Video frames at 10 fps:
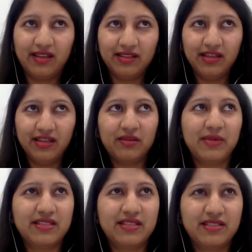think I got
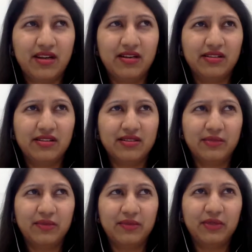my start
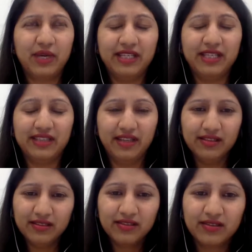sometime in
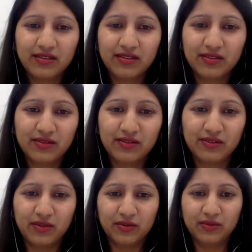2010.
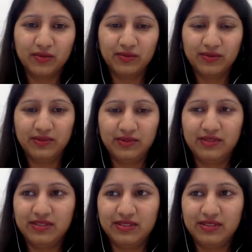So
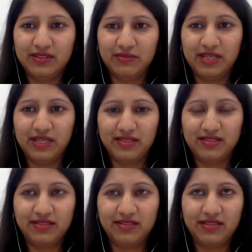this is
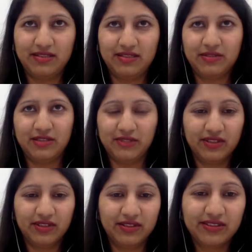my 6th or
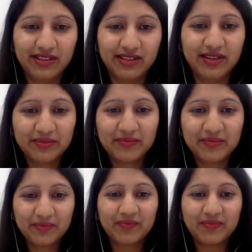7th year, yeah.